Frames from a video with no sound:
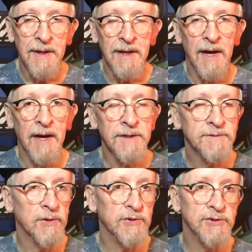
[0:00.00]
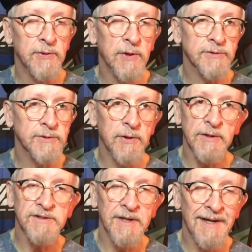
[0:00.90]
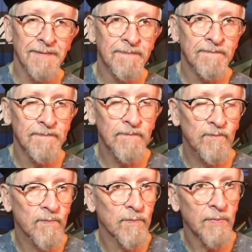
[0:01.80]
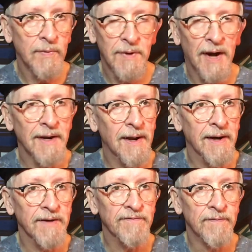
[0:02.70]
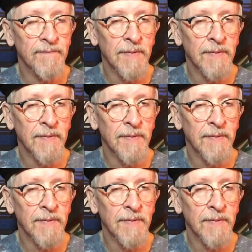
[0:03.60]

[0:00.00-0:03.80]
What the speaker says: Yeah, Sony Studios, New York City, caught live.